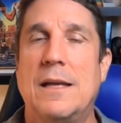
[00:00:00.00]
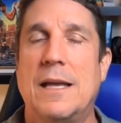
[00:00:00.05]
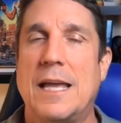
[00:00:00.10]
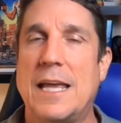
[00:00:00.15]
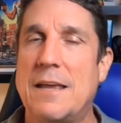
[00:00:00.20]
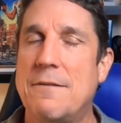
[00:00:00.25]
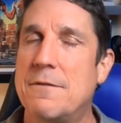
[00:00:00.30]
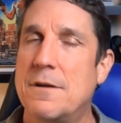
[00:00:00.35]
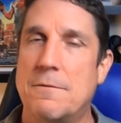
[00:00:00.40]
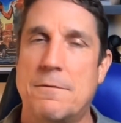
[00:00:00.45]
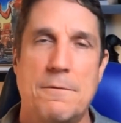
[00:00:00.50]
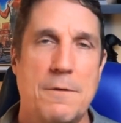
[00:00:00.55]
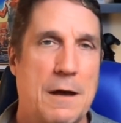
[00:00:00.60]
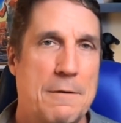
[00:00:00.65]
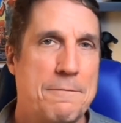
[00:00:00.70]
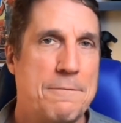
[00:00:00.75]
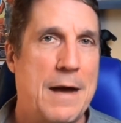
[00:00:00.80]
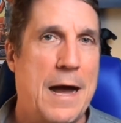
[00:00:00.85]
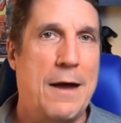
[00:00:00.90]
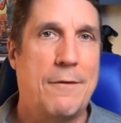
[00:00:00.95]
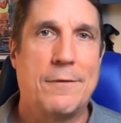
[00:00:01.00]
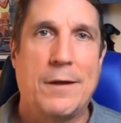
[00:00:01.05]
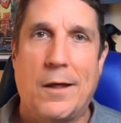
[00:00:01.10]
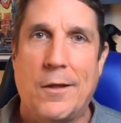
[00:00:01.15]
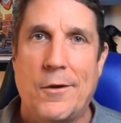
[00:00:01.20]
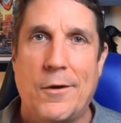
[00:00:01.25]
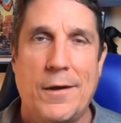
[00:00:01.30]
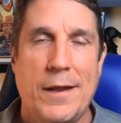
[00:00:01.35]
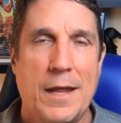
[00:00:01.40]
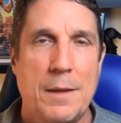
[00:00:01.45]
even a
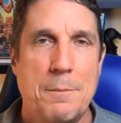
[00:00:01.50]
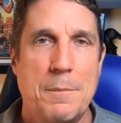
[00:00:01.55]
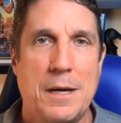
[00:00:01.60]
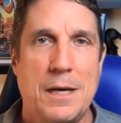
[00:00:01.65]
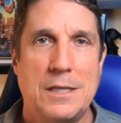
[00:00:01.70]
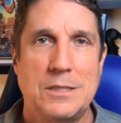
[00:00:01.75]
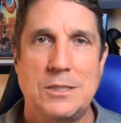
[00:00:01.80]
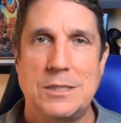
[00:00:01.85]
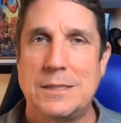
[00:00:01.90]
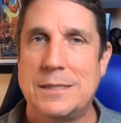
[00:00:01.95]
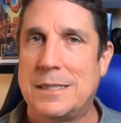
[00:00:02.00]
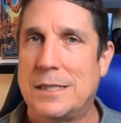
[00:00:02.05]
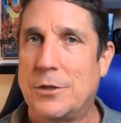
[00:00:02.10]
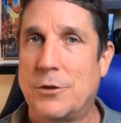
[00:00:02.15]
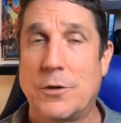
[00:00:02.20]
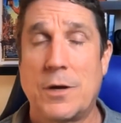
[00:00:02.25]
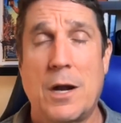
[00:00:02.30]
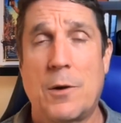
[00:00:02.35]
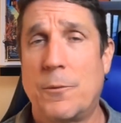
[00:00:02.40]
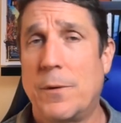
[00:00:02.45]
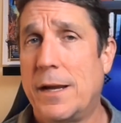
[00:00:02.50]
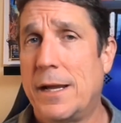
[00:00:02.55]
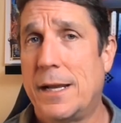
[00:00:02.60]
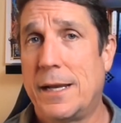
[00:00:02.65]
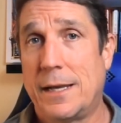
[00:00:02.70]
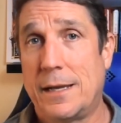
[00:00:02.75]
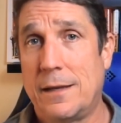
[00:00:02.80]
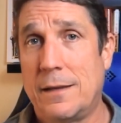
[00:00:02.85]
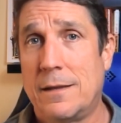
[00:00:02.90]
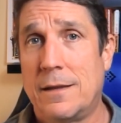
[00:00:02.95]
$5 a day budget, then you're not
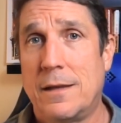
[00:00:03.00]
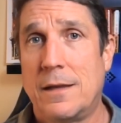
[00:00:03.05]
ready.